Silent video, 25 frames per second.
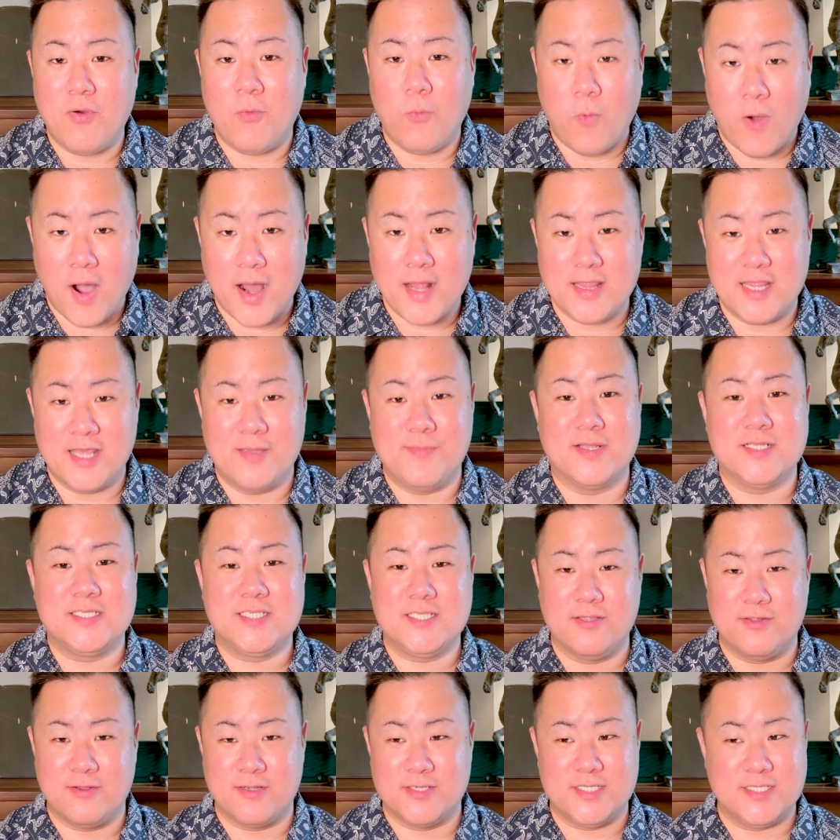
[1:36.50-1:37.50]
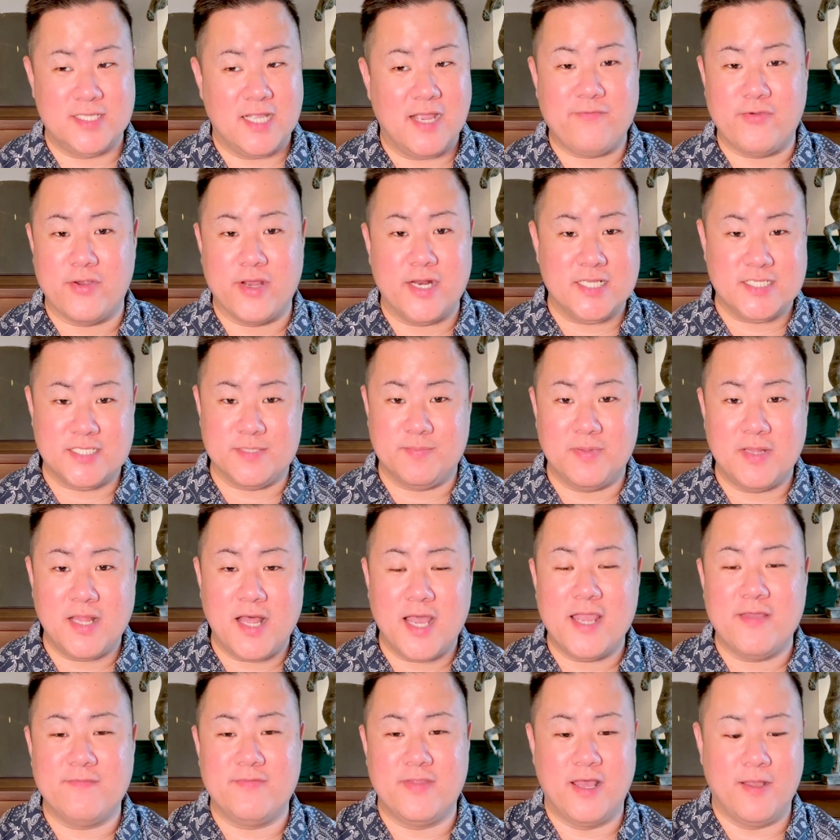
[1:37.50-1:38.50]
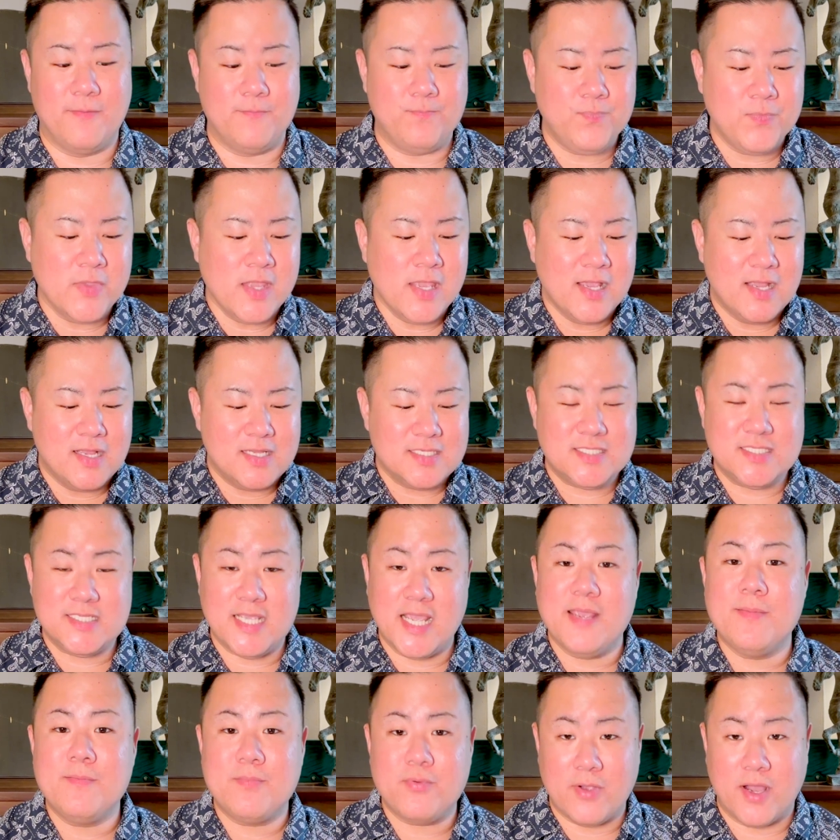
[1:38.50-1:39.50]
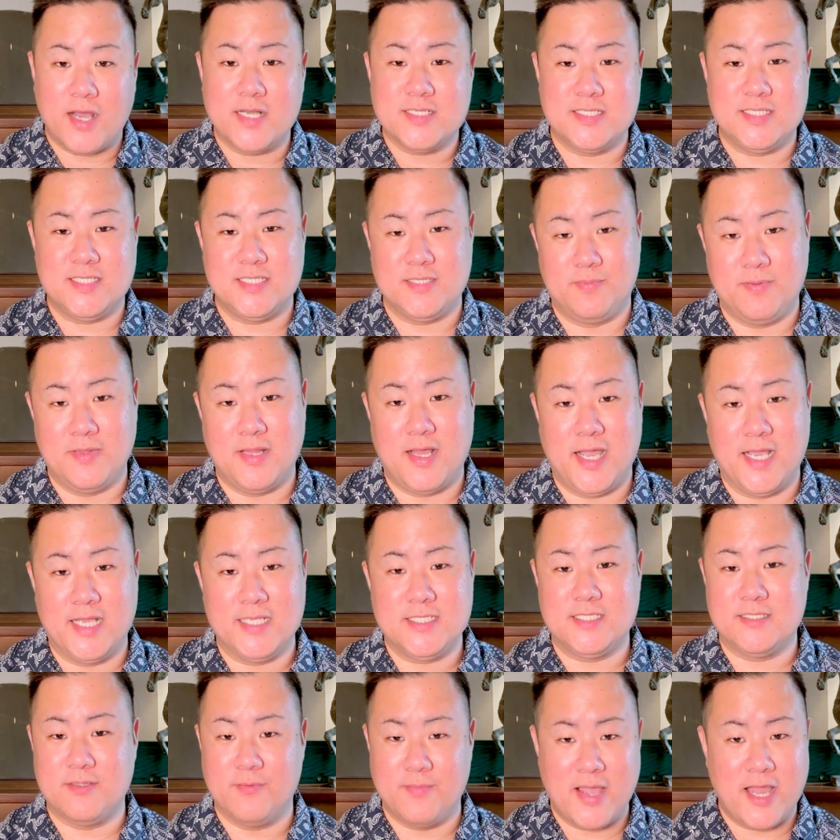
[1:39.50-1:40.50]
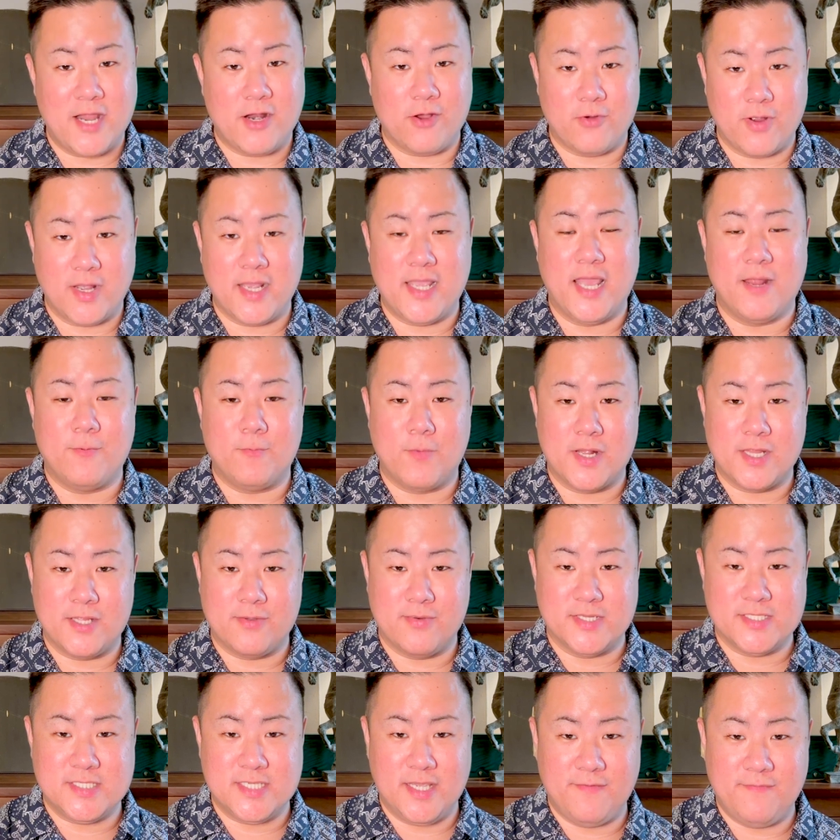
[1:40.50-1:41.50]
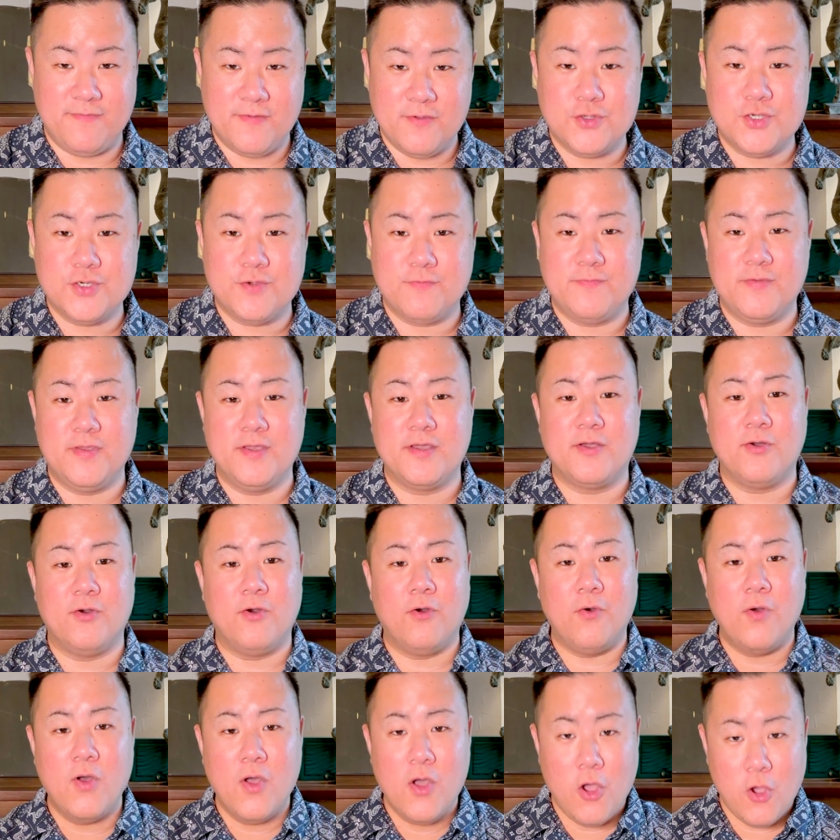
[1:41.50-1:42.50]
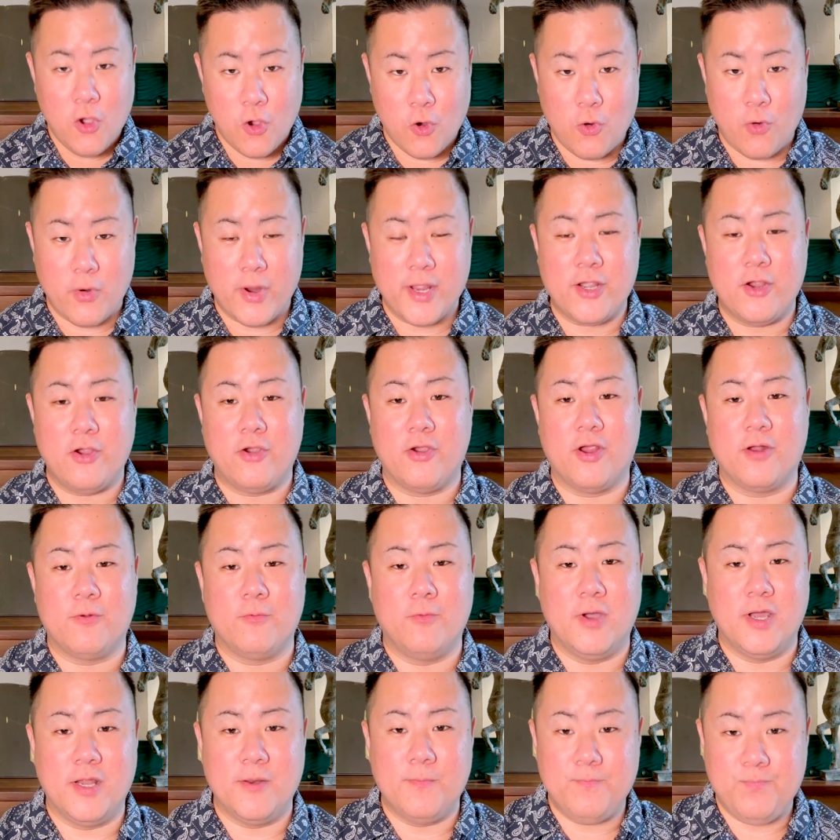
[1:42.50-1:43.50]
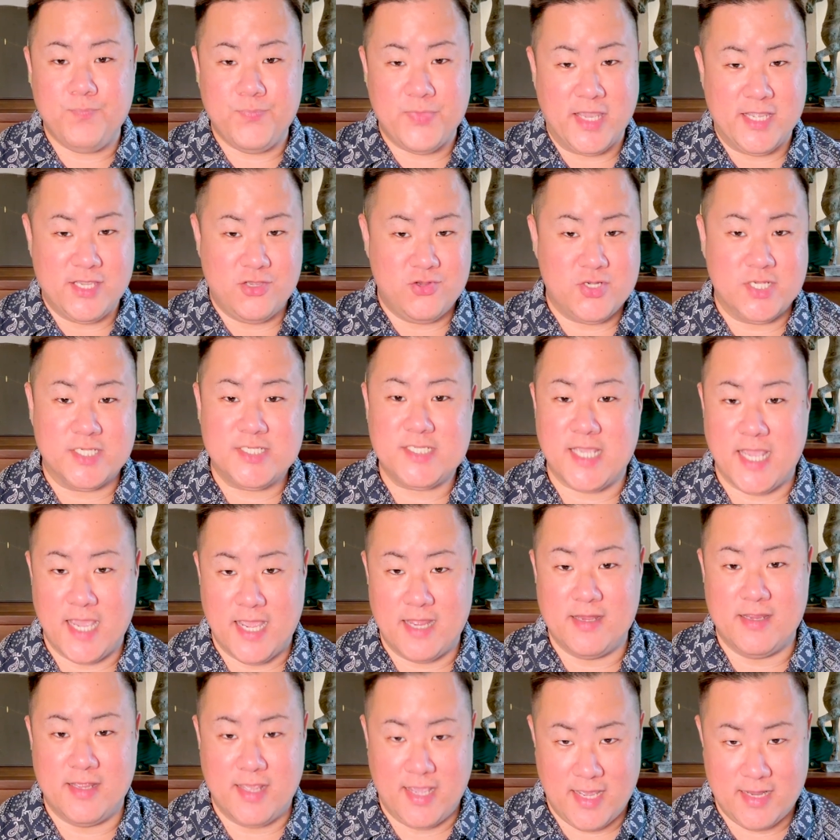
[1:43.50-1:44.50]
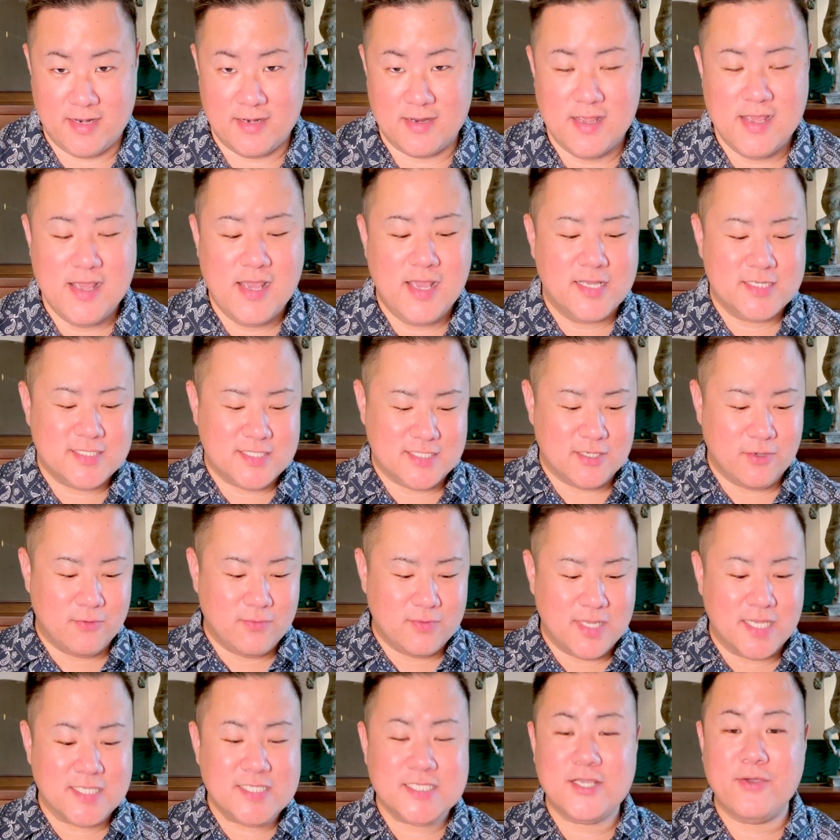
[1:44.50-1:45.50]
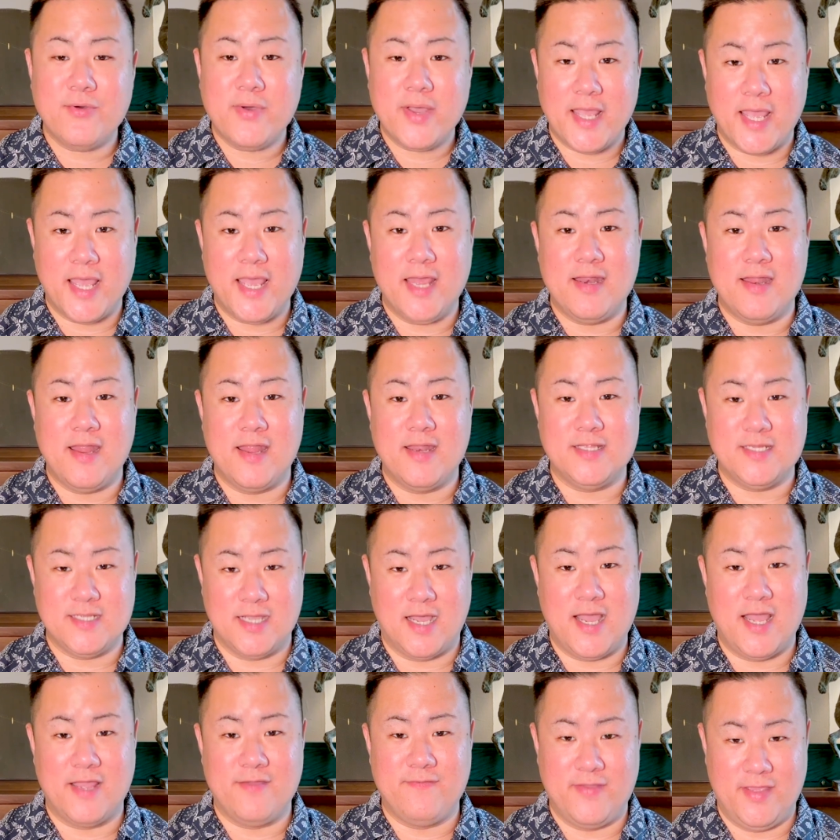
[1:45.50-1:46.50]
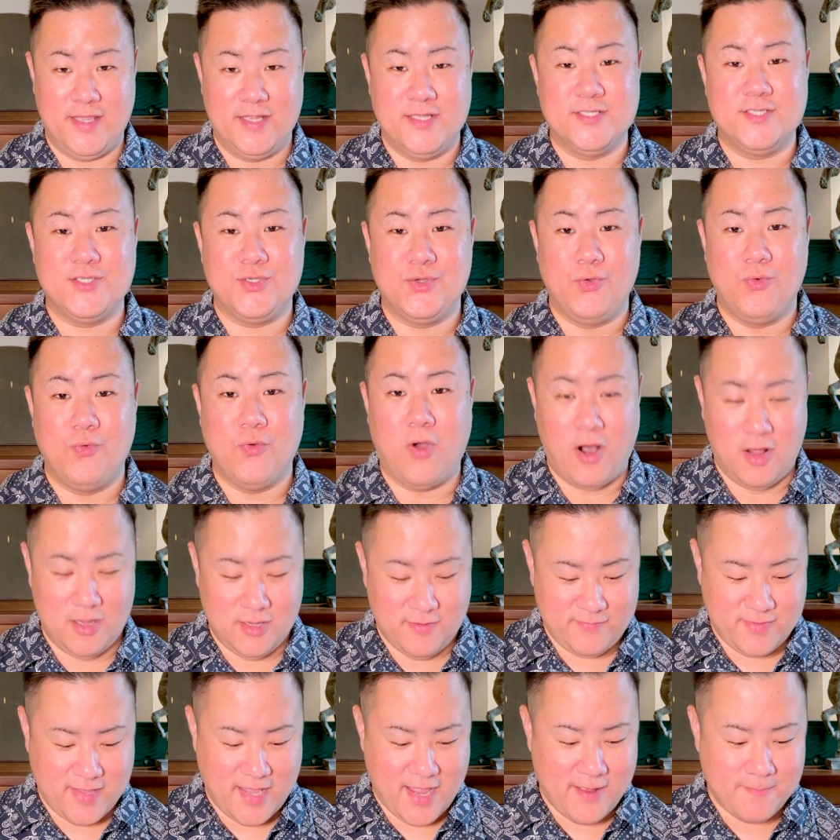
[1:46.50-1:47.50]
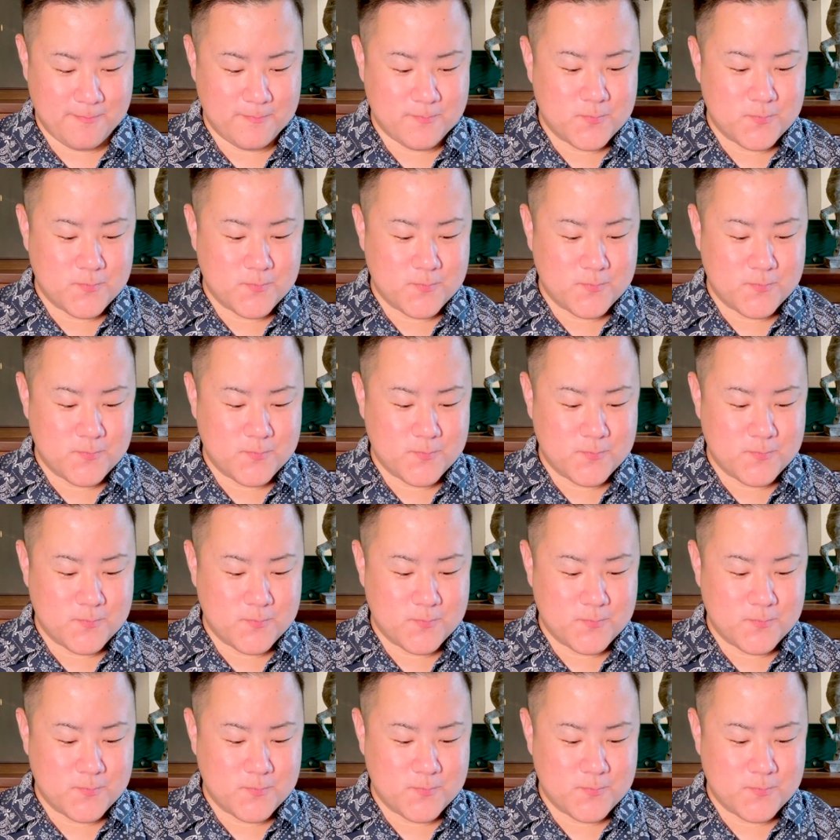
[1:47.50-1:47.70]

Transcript: want them, and so there's never any supply of them. Same process applies, no matter, again, whether it's a future vehicle or a current one that you just can't get. So let's go ahead and dive into all of that.